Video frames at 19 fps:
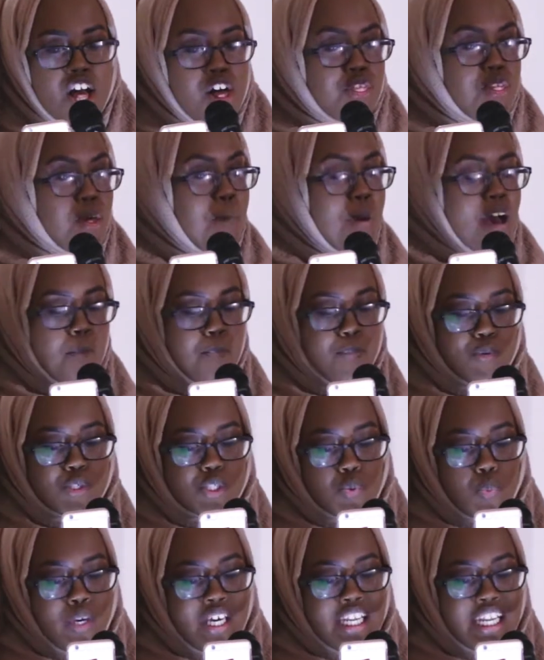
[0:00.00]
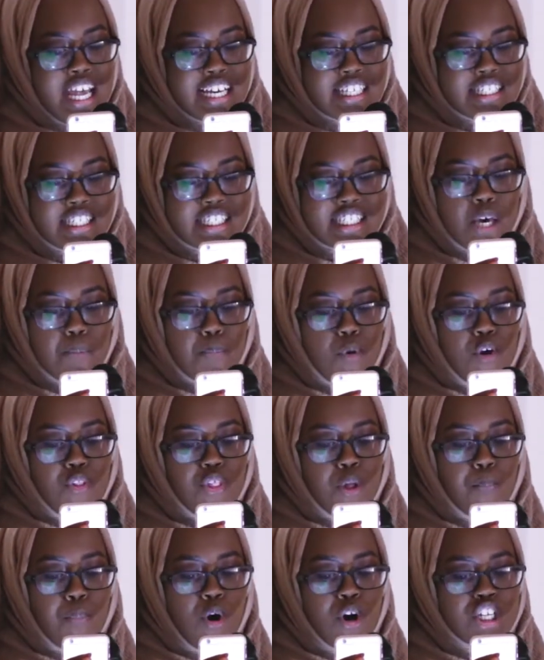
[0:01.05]
The pebbles we let skip on
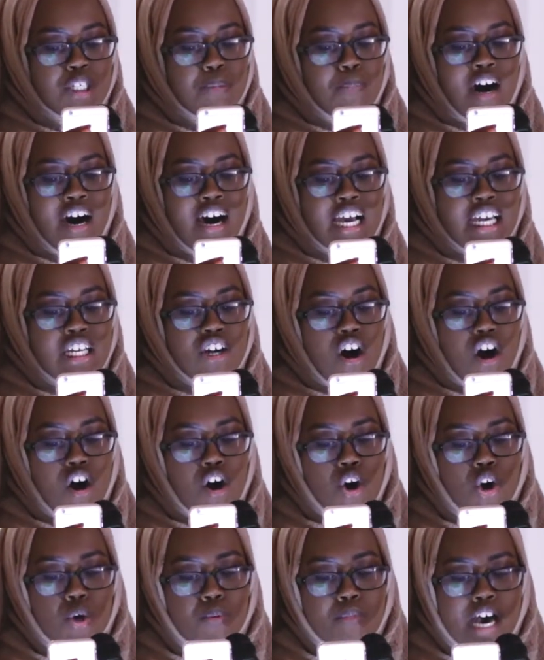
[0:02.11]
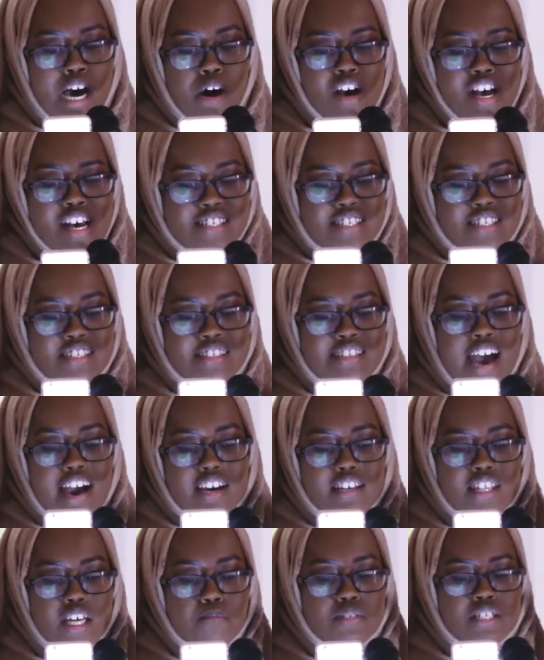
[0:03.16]
the pond behind our home now
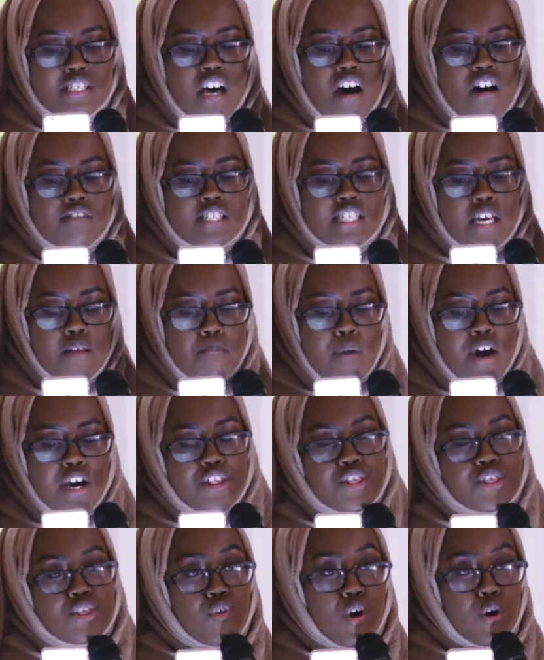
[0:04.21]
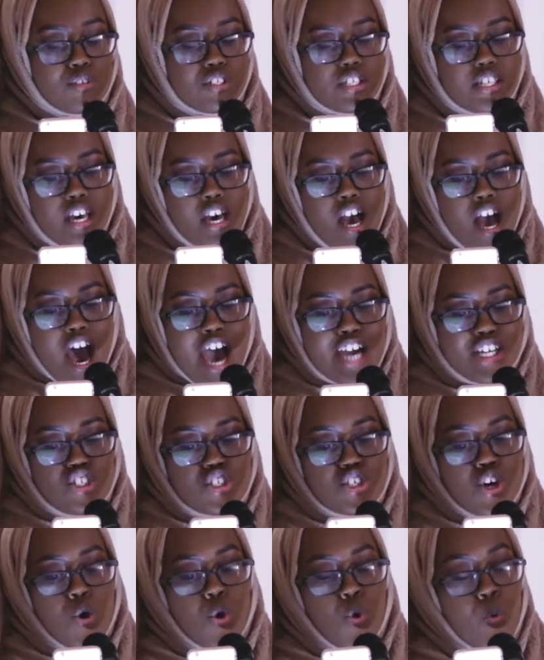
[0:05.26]
stack themselves in my throat. I
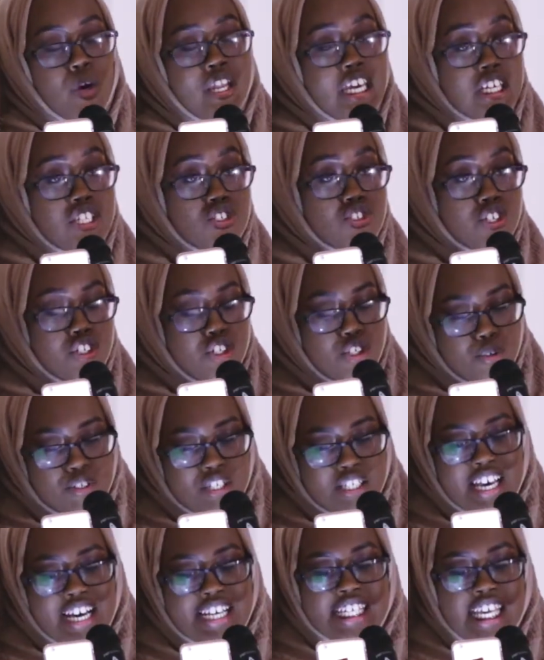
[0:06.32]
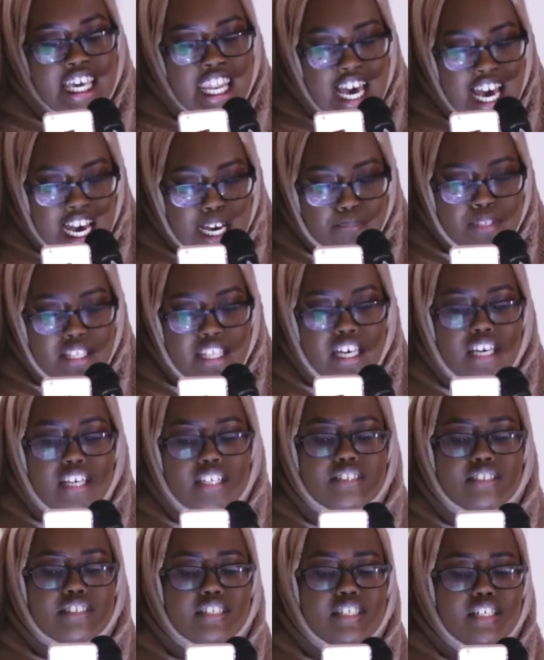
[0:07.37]
choke when introduced as Ina Abdi.
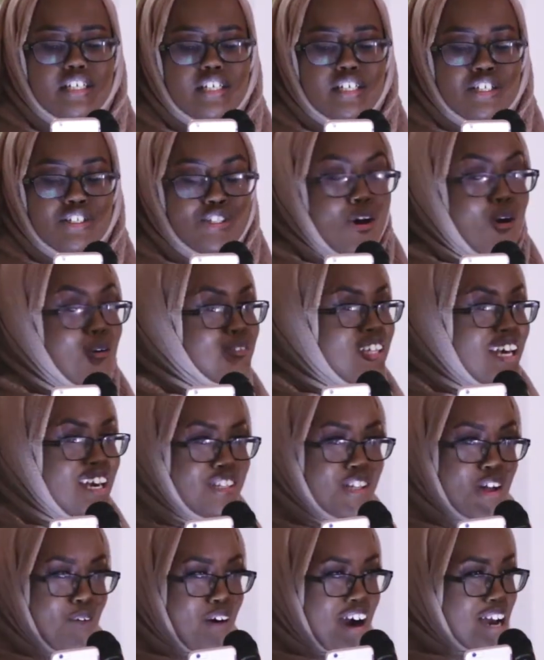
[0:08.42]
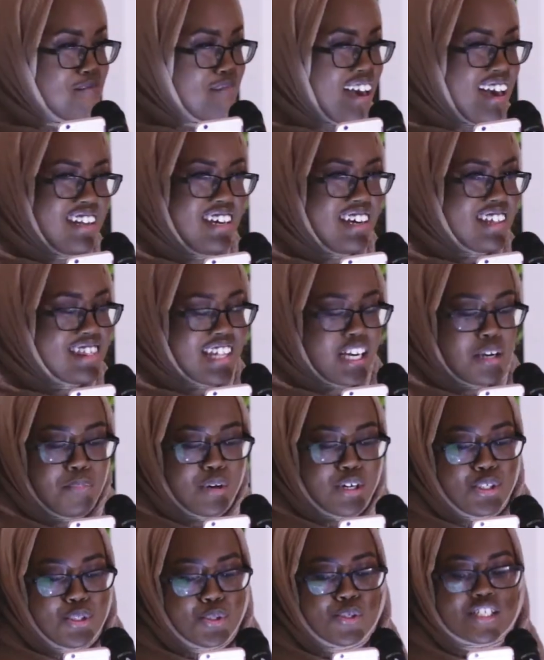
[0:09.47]
Don't they know I'm anything
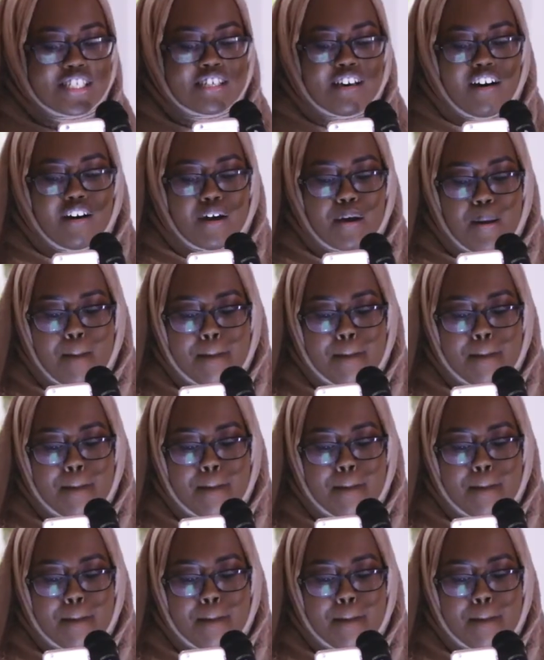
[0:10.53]
but daughter?